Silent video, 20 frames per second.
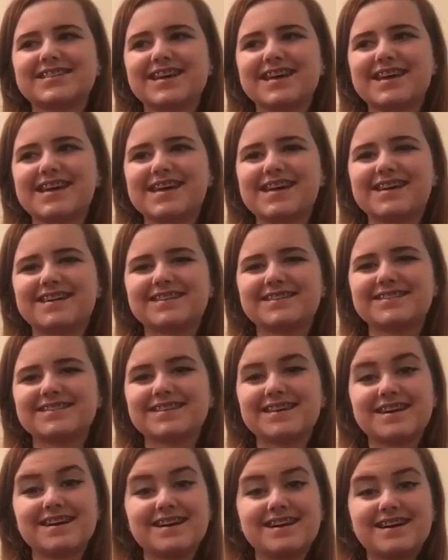and
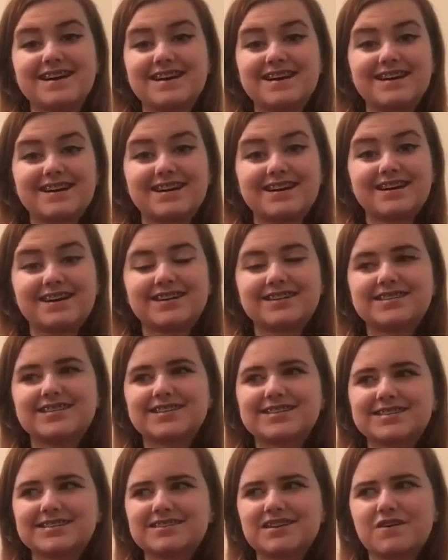
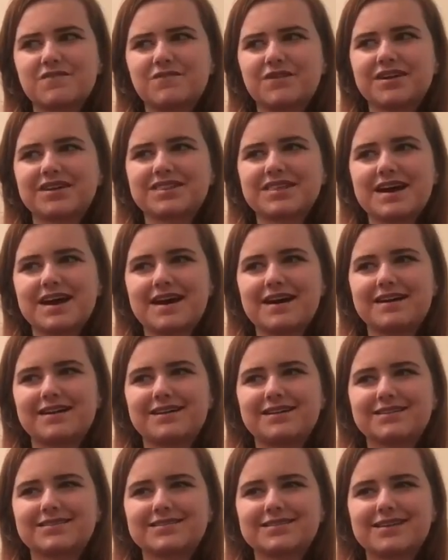just stuff like that.
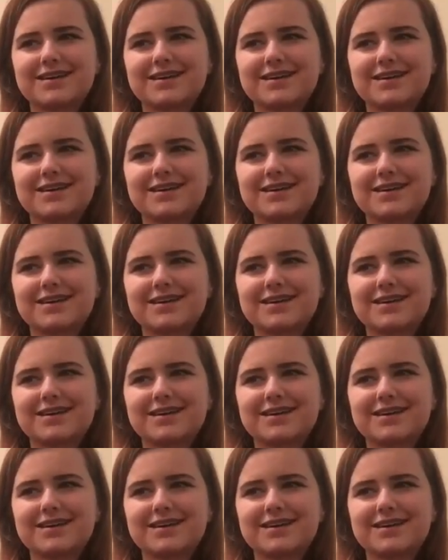And it's